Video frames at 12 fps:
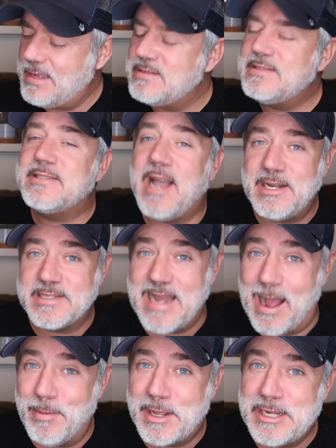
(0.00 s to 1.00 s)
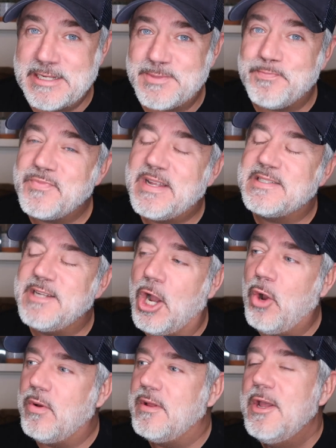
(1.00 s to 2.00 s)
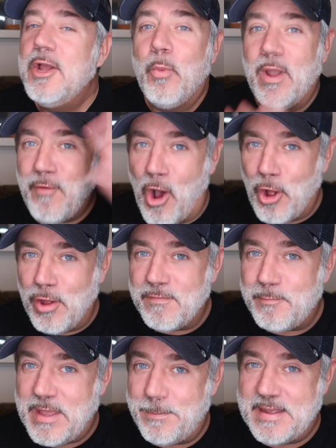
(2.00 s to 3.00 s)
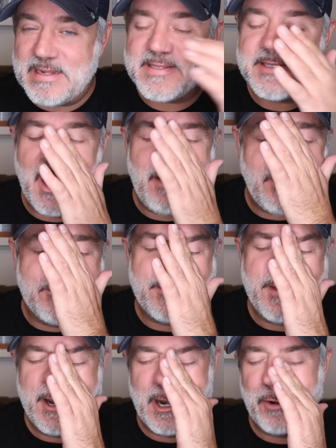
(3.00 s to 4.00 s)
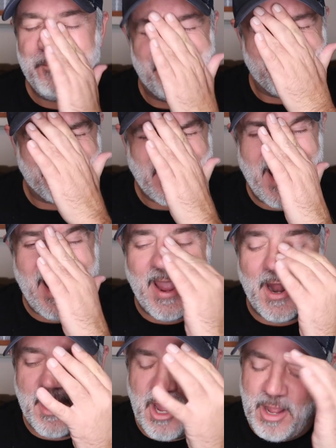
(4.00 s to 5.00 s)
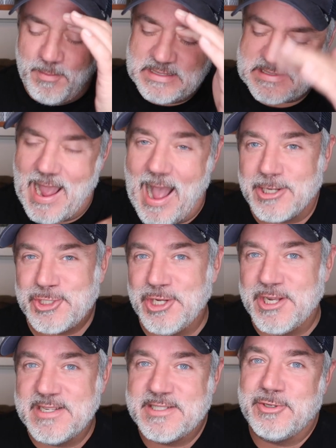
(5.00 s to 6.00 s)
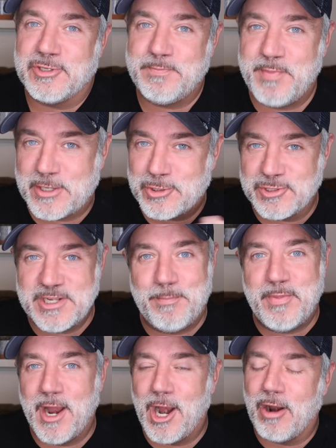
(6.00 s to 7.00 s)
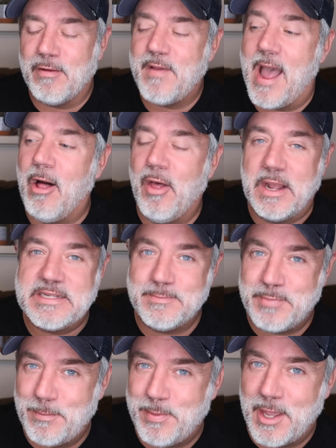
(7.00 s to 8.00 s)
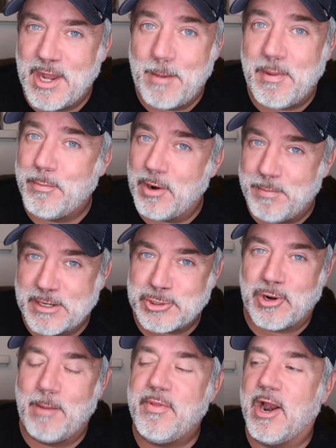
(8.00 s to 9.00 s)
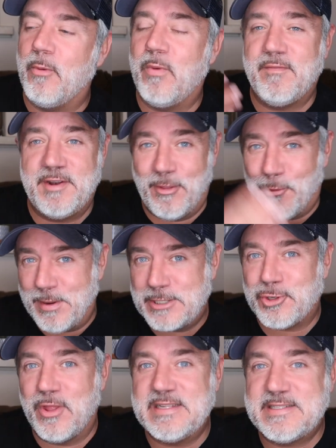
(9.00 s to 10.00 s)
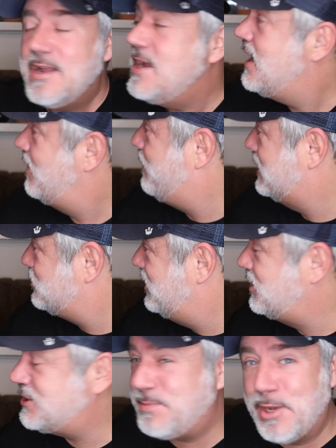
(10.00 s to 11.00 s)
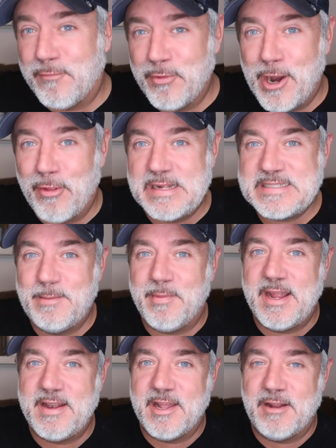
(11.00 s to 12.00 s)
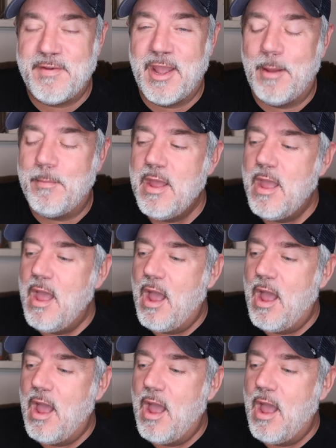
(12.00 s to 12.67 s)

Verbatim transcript: This is kind of sad because, so, we have all of P P's stuff over there. And um, his ashes, and there's pictures up there of Alex and P P, and I'm gonna put a picture up there, and we have another picture that's the picture that used to be over there that somebody did of him.